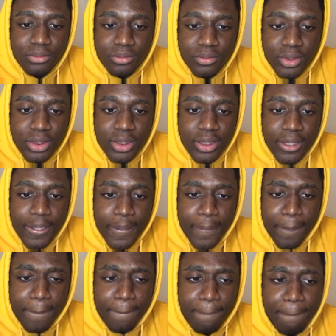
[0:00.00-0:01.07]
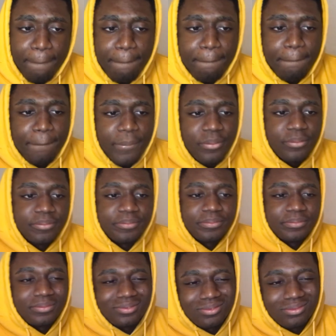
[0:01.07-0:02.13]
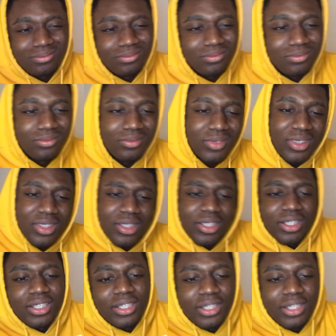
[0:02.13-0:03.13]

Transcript: and then uh, doing your part to make the world go round.